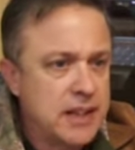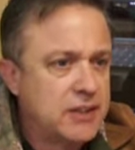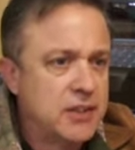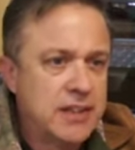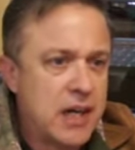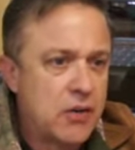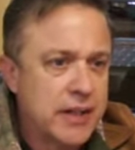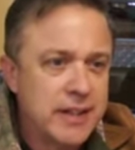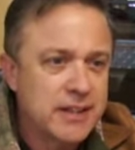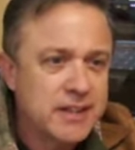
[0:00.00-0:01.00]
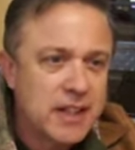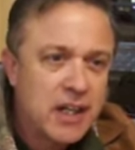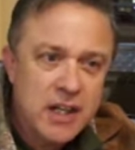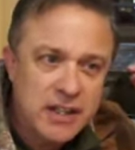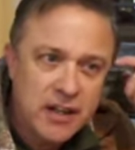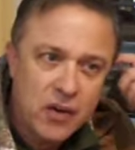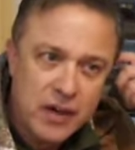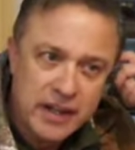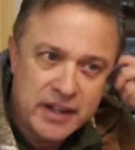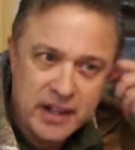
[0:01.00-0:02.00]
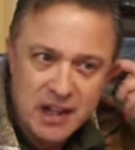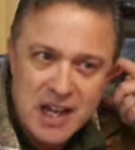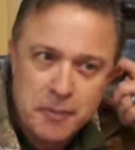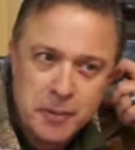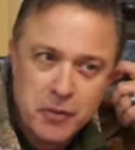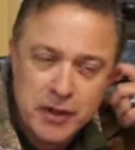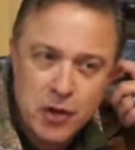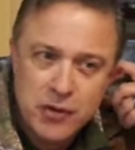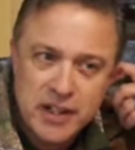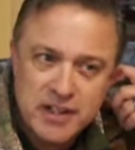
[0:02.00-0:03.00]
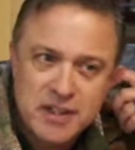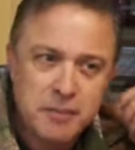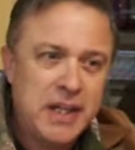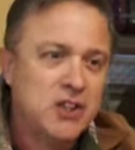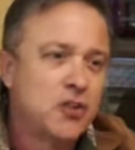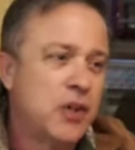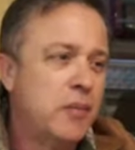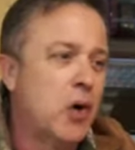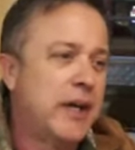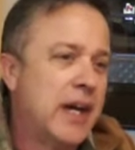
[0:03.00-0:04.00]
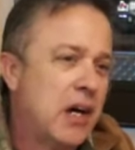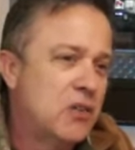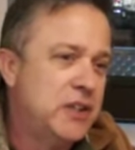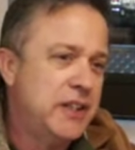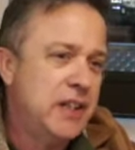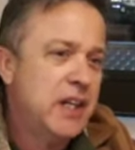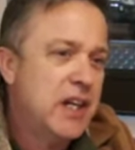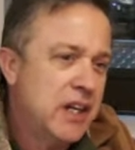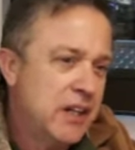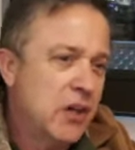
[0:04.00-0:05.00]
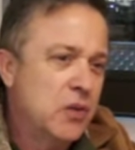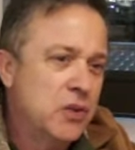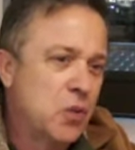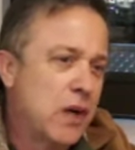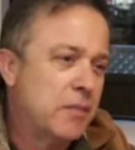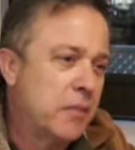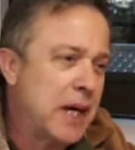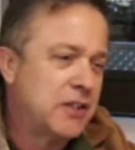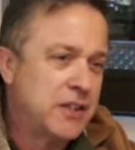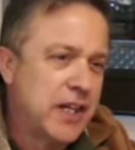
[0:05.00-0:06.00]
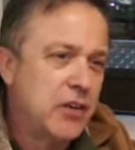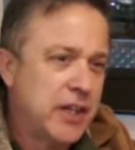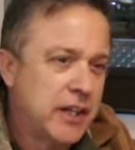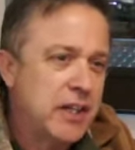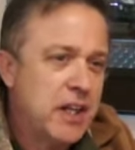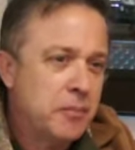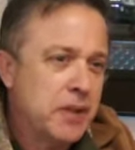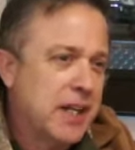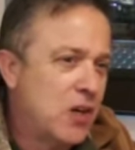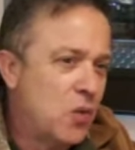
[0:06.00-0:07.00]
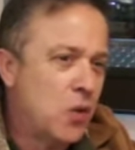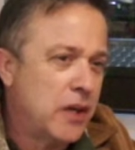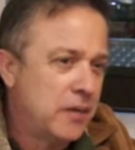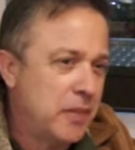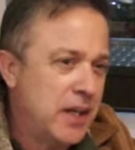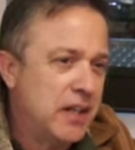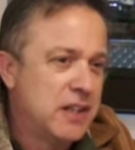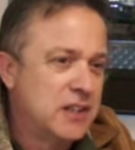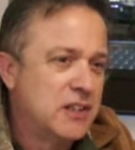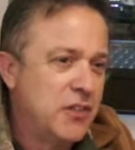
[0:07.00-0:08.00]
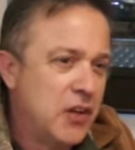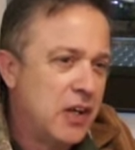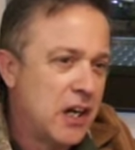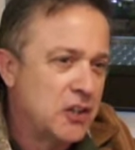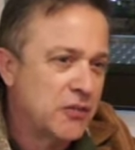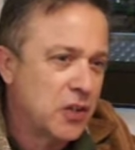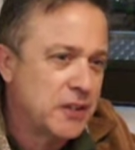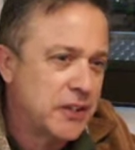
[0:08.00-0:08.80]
That's just how it is, you know, and a lot of people know this, and mainstream archaeology knows what I'm about to tell you, but they don't want to admit it because it's very controversial.